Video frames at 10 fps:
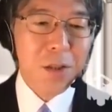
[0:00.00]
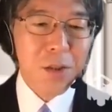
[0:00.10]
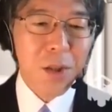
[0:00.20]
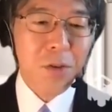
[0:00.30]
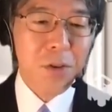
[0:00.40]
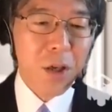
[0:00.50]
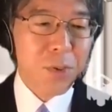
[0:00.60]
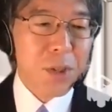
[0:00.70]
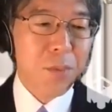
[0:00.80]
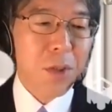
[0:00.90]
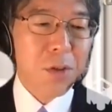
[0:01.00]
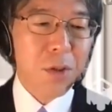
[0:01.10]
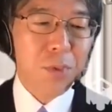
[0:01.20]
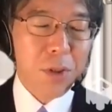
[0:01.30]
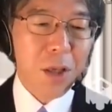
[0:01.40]
the theory of
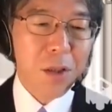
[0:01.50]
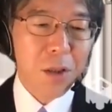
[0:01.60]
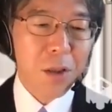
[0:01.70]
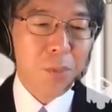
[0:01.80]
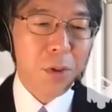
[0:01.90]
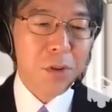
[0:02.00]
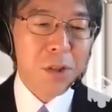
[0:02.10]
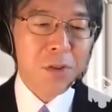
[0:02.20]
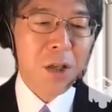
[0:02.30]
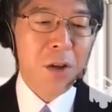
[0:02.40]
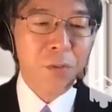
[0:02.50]
symmetry-protected topological